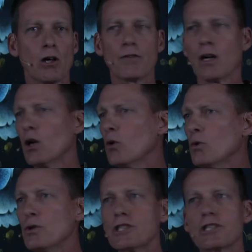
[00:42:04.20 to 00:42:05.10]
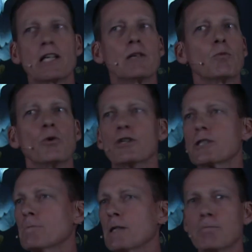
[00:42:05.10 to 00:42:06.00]
over. We'll just keep
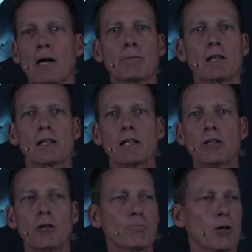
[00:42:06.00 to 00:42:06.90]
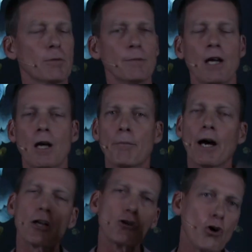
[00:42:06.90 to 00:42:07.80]
worshiping publicly, no problem,
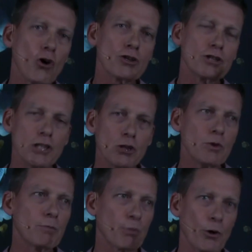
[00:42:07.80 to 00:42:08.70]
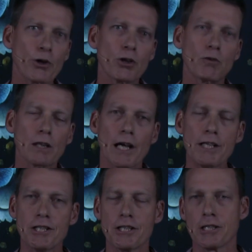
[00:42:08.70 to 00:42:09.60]
but not deal with broken
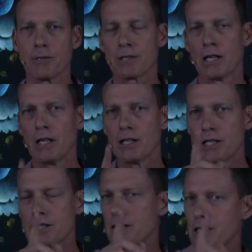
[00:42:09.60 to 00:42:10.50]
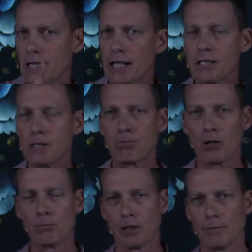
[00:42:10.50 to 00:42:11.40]
relationships. Jesus says that's the
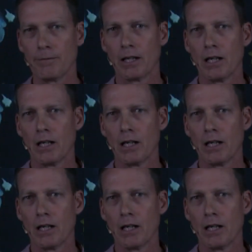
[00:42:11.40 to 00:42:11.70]
problem.